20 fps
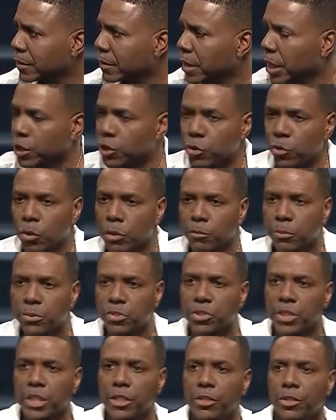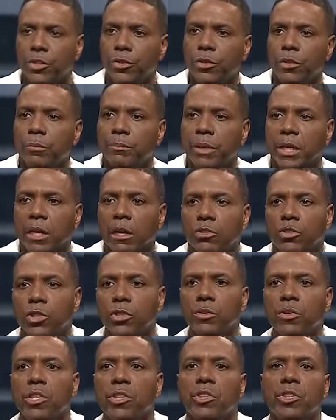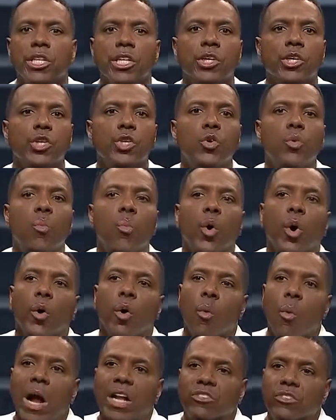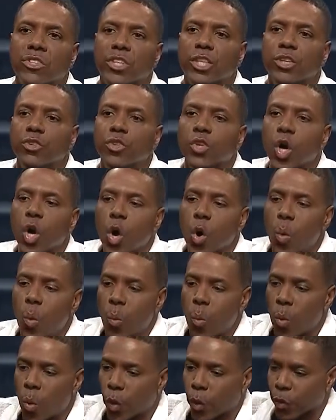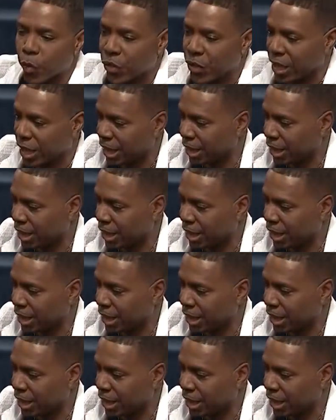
And you wouldn't proceed to do it because you didn't think you were, watch this, worthy.